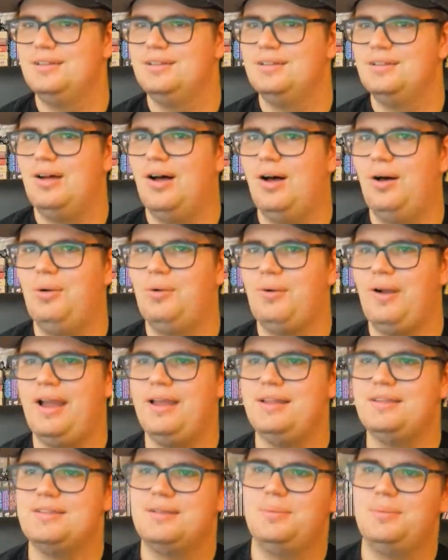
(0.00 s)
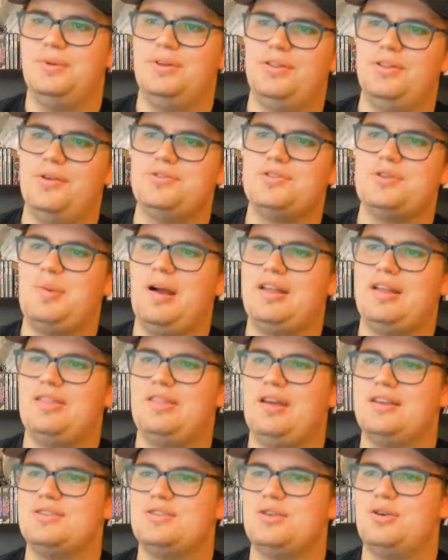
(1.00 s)
All right. Well, those are my
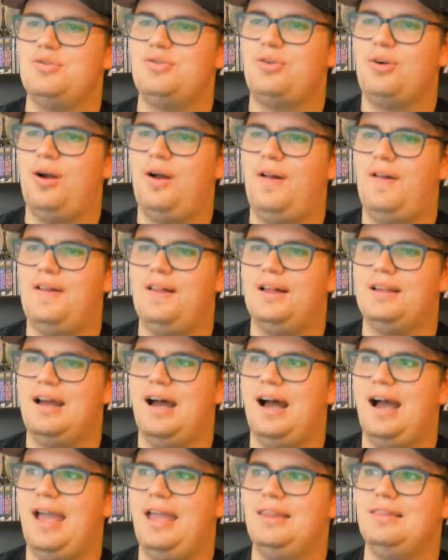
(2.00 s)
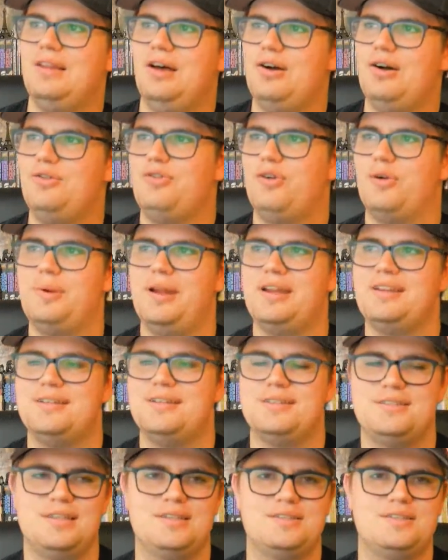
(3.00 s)
thoughts overall on High and Low from
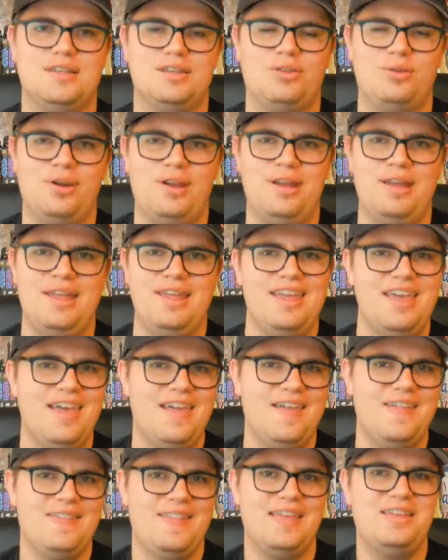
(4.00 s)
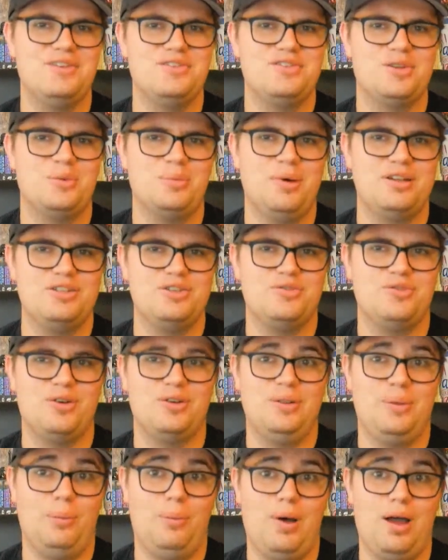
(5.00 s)
1963. Thank you so much for
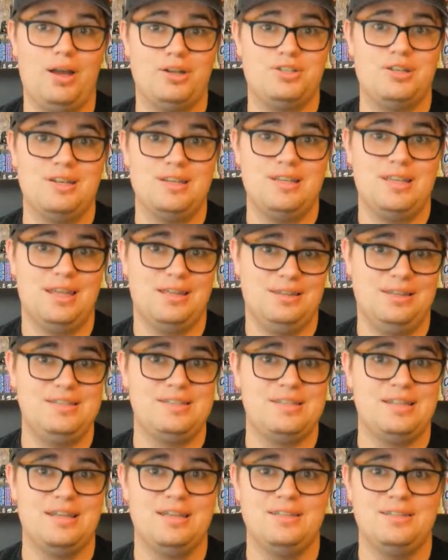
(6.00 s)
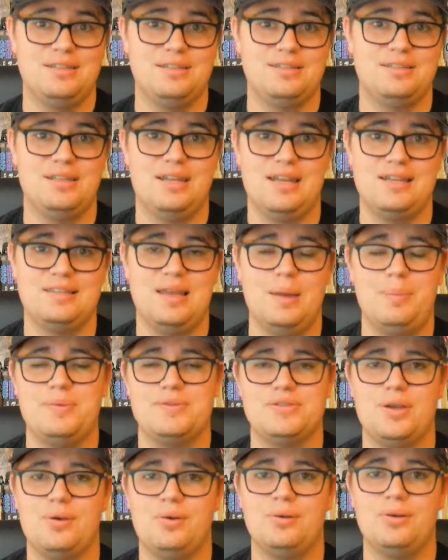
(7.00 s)
watching and listening to today's
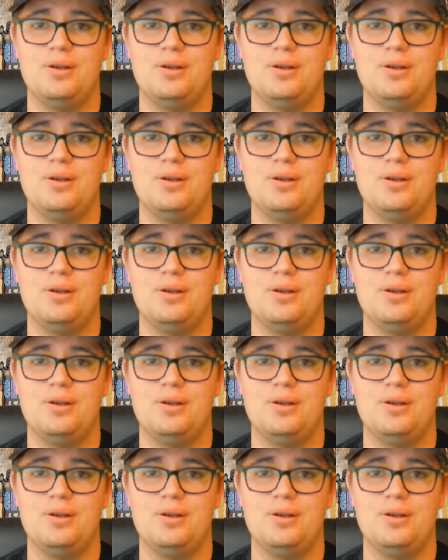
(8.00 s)
episode.